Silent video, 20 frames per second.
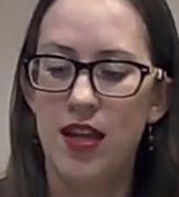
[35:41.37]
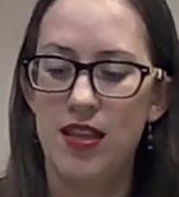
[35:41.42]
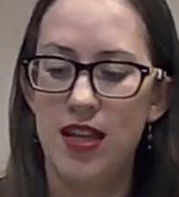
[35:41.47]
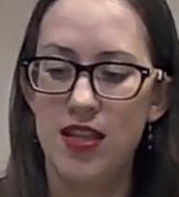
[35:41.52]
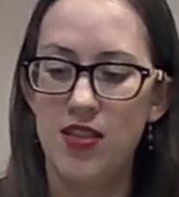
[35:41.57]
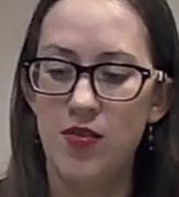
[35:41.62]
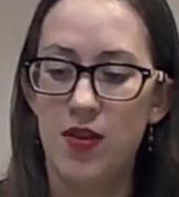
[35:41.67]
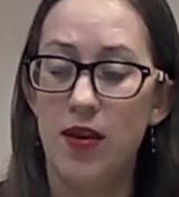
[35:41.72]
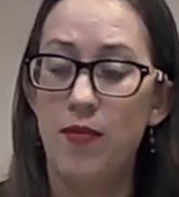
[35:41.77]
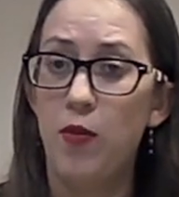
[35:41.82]

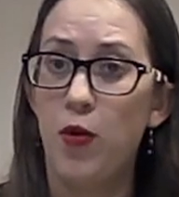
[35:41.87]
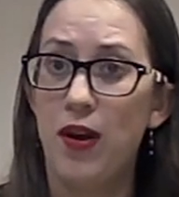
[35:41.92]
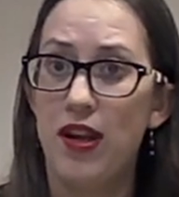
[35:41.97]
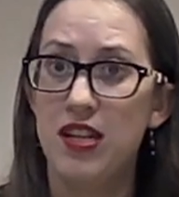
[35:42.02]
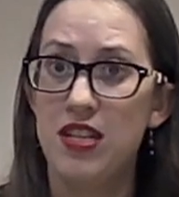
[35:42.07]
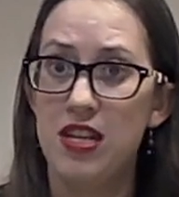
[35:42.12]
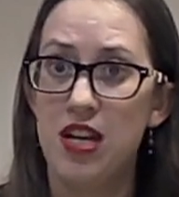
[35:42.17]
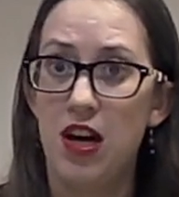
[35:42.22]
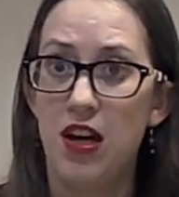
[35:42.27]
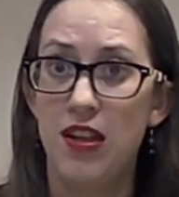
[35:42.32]
And that's what I'm
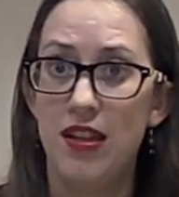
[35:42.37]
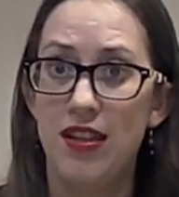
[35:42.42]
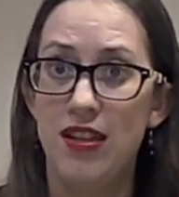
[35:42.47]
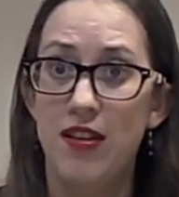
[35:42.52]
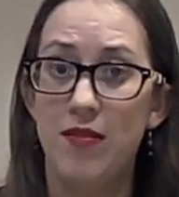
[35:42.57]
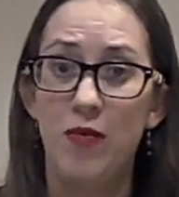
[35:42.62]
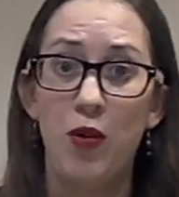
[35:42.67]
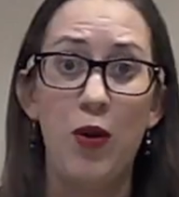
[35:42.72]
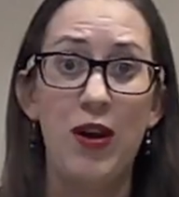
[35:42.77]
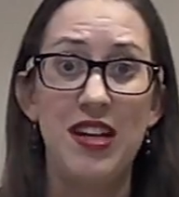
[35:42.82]
going to call
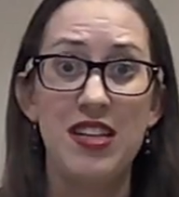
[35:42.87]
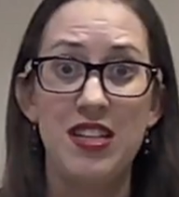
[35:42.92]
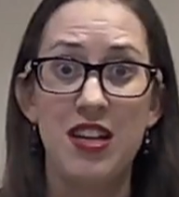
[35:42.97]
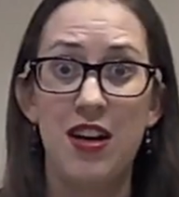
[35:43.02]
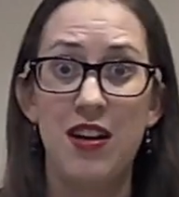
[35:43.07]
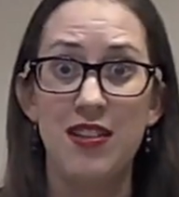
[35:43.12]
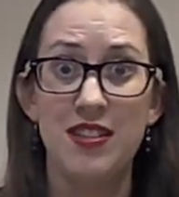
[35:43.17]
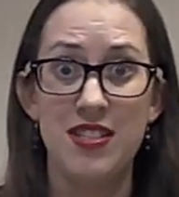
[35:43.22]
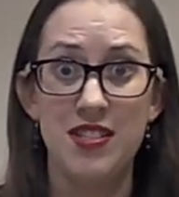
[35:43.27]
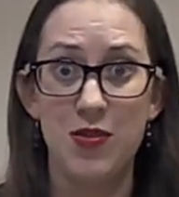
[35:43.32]
it. I'm going
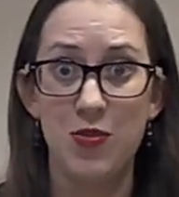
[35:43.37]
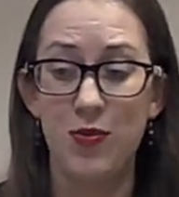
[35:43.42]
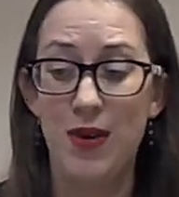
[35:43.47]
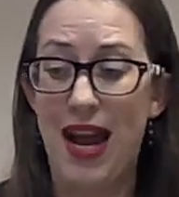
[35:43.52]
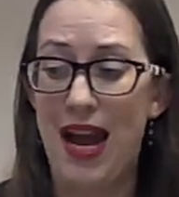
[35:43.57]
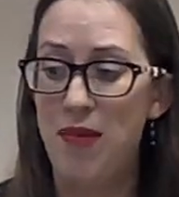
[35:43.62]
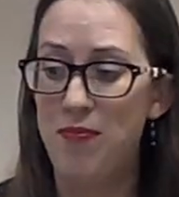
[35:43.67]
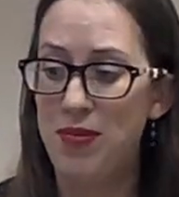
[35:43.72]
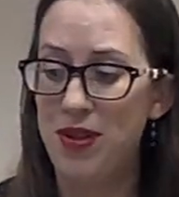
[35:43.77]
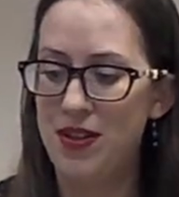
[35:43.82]
to call this a
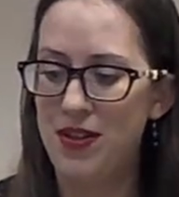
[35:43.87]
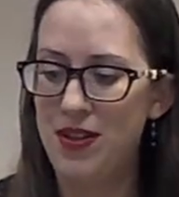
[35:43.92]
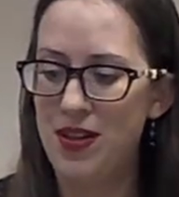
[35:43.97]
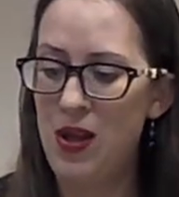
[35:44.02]
wrap.